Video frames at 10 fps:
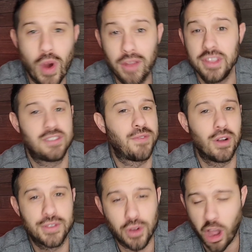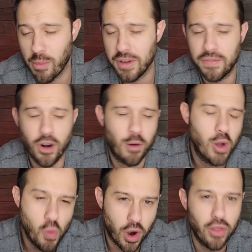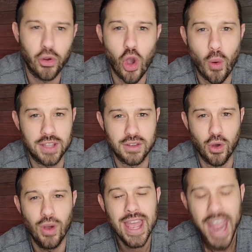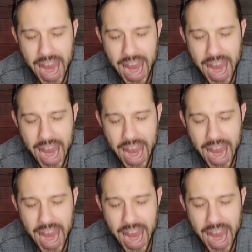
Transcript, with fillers: where these funds are coming from and where they're going to,